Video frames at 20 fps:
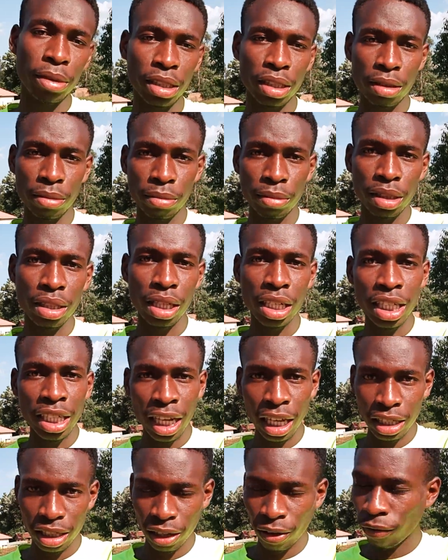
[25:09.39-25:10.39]

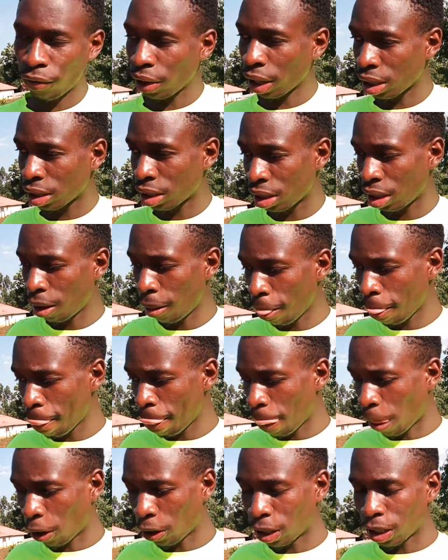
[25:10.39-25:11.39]
miscellaneous effects
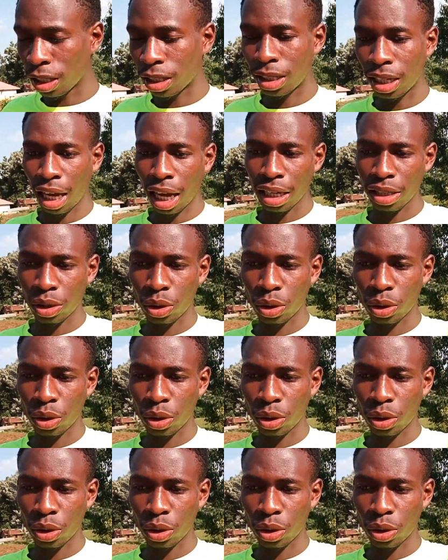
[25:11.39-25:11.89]
on the stairs.